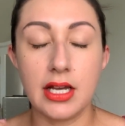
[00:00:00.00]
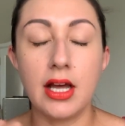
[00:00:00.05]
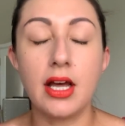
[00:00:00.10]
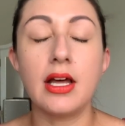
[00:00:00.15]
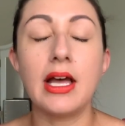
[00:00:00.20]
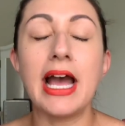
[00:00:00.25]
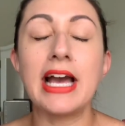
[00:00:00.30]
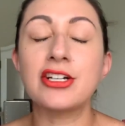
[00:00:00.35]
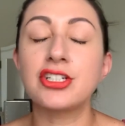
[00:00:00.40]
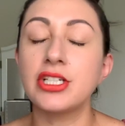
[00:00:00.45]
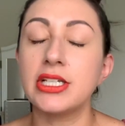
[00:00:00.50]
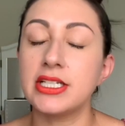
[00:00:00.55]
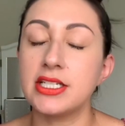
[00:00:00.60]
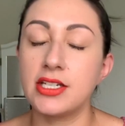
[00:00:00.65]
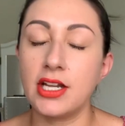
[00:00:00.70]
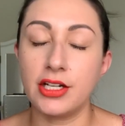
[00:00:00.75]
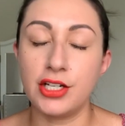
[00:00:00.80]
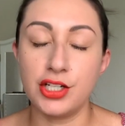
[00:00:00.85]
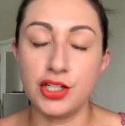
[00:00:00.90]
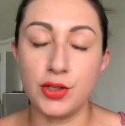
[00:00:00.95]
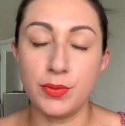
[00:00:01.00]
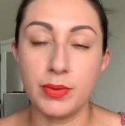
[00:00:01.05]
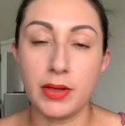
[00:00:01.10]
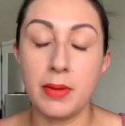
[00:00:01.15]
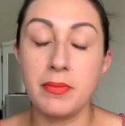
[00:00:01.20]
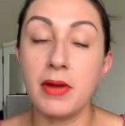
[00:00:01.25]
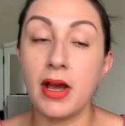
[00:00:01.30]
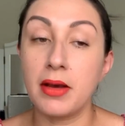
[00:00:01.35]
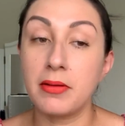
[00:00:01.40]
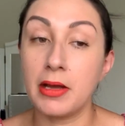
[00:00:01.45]
actually it's not a dupe. I'm
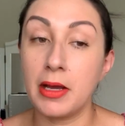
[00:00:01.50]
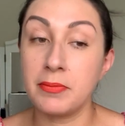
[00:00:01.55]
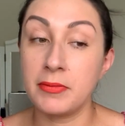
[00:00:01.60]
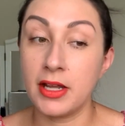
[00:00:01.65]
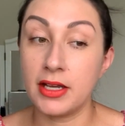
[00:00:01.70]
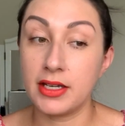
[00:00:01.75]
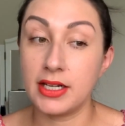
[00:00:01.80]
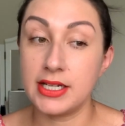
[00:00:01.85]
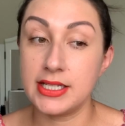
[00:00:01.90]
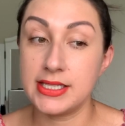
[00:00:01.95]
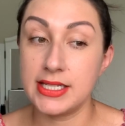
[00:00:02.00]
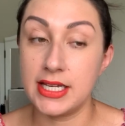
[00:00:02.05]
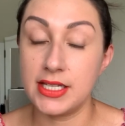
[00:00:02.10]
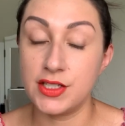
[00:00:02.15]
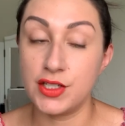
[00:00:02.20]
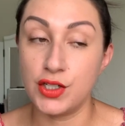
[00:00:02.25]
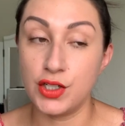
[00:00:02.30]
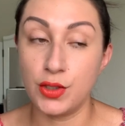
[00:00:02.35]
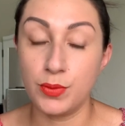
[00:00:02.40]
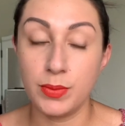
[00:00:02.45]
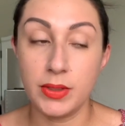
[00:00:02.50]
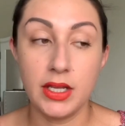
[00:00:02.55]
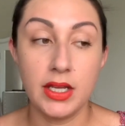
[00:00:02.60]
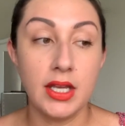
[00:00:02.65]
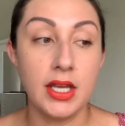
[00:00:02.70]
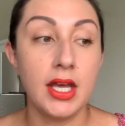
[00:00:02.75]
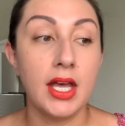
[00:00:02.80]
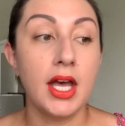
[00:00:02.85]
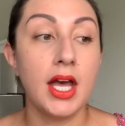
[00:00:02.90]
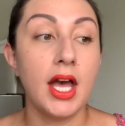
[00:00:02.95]
not going to say it's a dupe
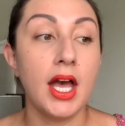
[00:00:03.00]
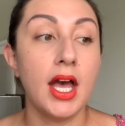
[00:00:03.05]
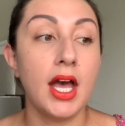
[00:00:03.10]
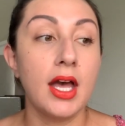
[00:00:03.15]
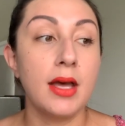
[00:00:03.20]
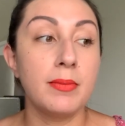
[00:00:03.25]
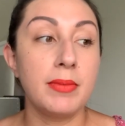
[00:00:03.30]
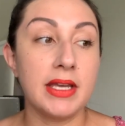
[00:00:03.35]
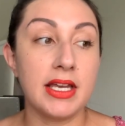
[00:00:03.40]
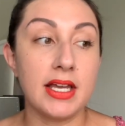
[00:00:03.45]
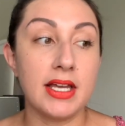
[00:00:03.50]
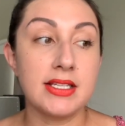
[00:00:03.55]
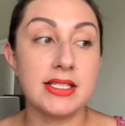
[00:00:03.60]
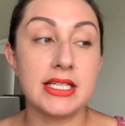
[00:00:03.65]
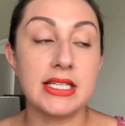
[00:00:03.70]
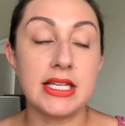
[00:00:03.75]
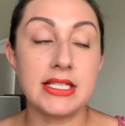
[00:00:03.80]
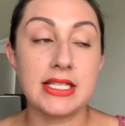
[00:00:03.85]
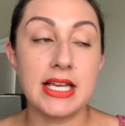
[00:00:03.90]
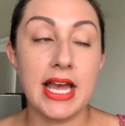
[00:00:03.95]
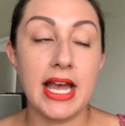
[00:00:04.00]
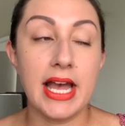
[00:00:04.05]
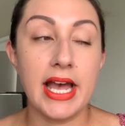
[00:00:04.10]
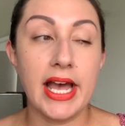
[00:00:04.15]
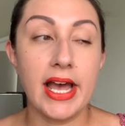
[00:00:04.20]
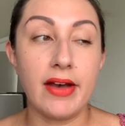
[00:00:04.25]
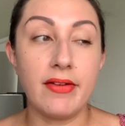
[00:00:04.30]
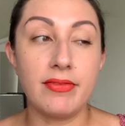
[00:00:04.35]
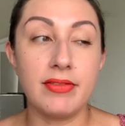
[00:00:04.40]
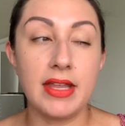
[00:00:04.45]
because it doesn't
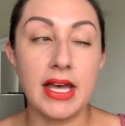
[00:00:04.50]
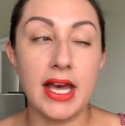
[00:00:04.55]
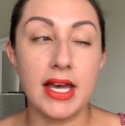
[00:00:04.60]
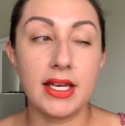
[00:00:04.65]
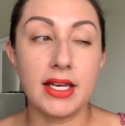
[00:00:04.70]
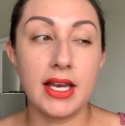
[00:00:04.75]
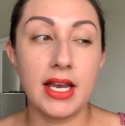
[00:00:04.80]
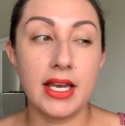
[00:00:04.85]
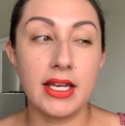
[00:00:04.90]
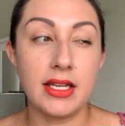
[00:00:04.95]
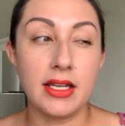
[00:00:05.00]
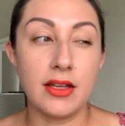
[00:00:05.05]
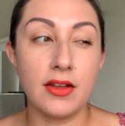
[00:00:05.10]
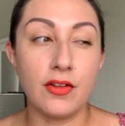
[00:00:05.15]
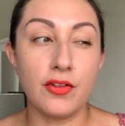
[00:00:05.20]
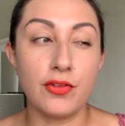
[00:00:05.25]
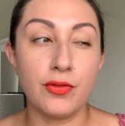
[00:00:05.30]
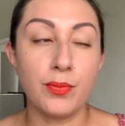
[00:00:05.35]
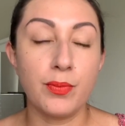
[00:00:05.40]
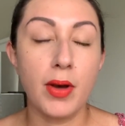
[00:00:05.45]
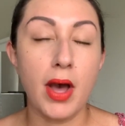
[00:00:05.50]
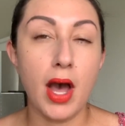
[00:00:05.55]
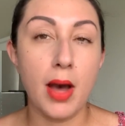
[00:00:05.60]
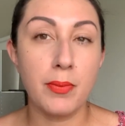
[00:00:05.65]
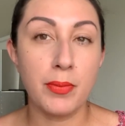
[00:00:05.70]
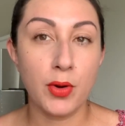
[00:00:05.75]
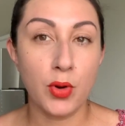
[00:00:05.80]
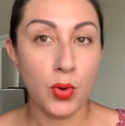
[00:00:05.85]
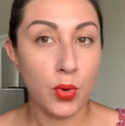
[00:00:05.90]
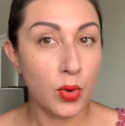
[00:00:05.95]
have that kind of
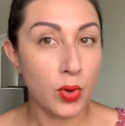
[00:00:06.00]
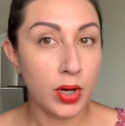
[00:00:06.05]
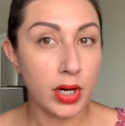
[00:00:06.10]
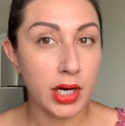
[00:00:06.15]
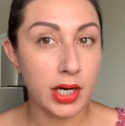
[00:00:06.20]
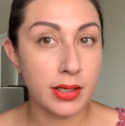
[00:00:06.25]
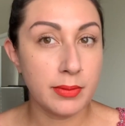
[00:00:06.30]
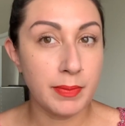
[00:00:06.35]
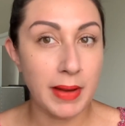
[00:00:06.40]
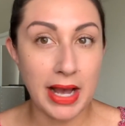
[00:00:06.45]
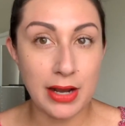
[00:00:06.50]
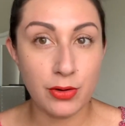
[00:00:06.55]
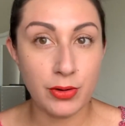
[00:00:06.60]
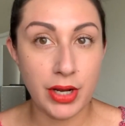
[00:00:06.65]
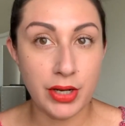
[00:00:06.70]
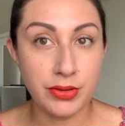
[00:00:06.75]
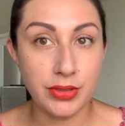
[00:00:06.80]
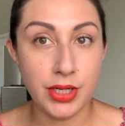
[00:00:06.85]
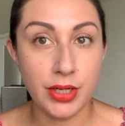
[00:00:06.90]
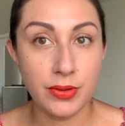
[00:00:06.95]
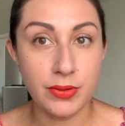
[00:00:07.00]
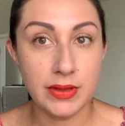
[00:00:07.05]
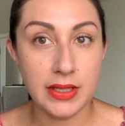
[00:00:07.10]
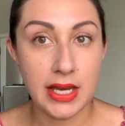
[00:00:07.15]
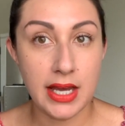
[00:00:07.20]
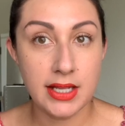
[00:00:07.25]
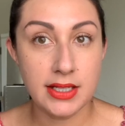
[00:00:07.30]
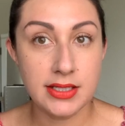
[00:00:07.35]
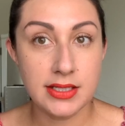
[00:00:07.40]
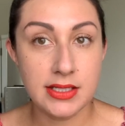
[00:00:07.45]
popcorn background note
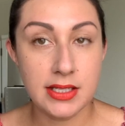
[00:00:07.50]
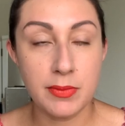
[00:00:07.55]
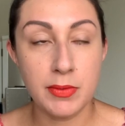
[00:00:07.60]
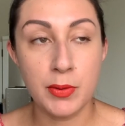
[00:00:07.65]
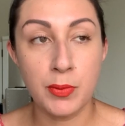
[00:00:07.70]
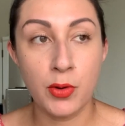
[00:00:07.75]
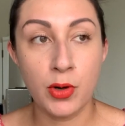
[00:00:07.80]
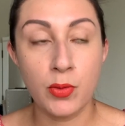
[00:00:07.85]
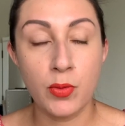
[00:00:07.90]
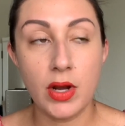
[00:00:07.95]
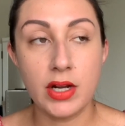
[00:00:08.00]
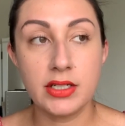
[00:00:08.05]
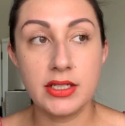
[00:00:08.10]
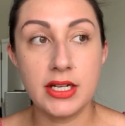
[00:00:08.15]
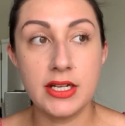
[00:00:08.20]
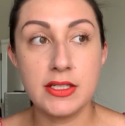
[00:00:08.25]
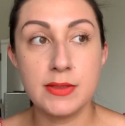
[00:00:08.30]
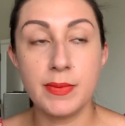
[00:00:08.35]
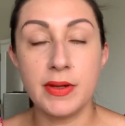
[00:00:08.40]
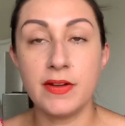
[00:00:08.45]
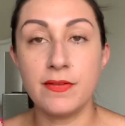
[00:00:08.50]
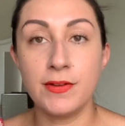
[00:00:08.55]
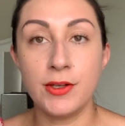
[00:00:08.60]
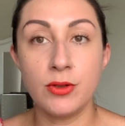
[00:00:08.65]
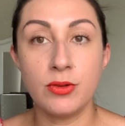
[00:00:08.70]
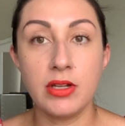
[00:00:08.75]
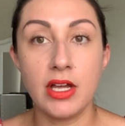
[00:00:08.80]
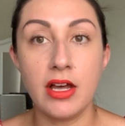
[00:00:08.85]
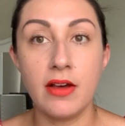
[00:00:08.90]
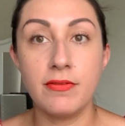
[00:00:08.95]
that Summer Boardwalk does. But if you
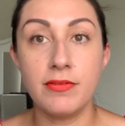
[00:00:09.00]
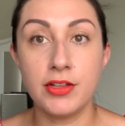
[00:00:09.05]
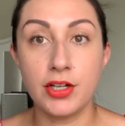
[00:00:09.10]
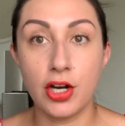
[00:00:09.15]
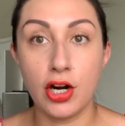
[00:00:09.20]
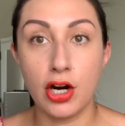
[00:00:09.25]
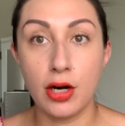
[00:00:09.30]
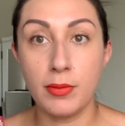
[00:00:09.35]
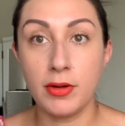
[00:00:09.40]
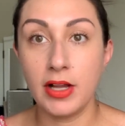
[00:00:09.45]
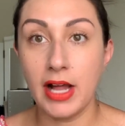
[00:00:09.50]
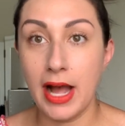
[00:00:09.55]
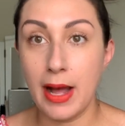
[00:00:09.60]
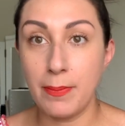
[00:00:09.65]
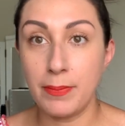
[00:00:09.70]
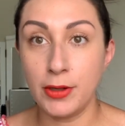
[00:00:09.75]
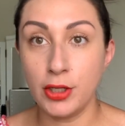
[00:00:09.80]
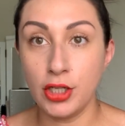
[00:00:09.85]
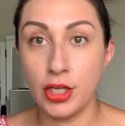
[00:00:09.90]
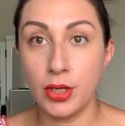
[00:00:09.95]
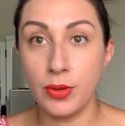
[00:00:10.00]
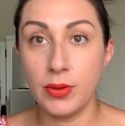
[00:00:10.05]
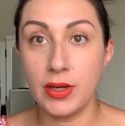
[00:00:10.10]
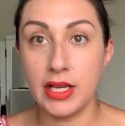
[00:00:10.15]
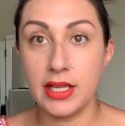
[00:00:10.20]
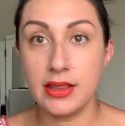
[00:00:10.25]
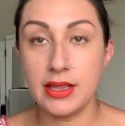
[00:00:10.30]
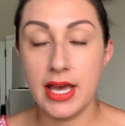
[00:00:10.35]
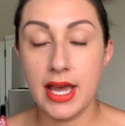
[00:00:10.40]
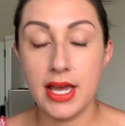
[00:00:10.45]
love the caramel apple note
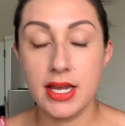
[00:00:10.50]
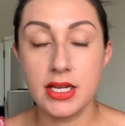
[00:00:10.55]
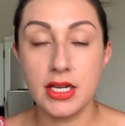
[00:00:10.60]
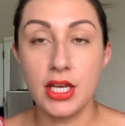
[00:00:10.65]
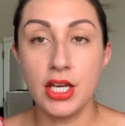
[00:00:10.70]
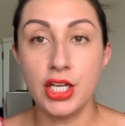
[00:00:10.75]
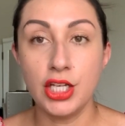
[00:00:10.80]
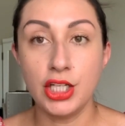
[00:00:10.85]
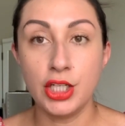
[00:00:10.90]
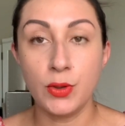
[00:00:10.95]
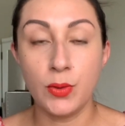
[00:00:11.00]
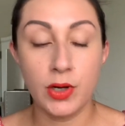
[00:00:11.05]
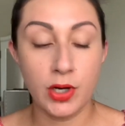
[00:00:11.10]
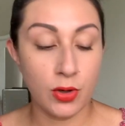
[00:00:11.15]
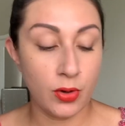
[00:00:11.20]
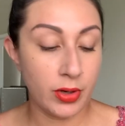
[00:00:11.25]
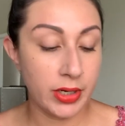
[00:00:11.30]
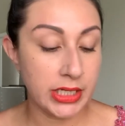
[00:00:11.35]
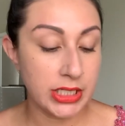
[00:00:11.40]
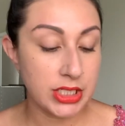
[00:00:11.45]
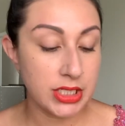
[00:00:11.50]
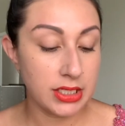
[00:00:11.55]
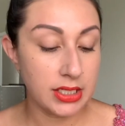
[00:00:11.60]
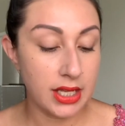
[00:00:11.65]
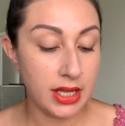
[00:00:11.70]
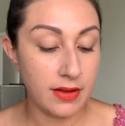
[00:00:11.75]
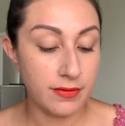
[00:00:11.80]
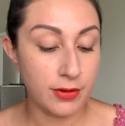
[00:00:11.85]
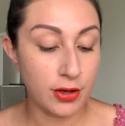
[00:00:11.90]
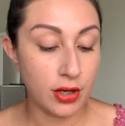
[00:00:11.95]
in that, you are going to love